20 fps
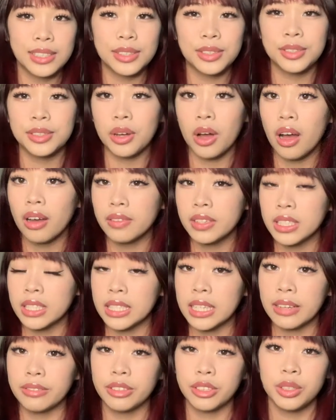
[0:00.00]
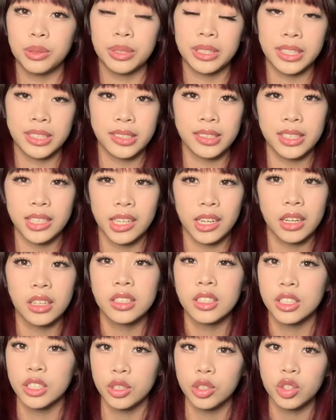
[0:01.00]
so obviously I have to do it this year.
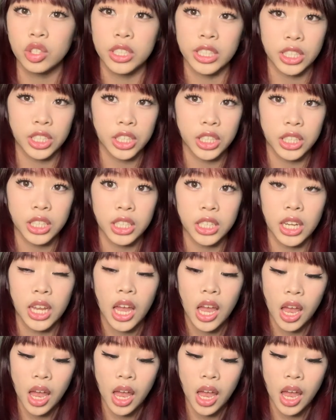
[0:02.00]
It's a new tradition.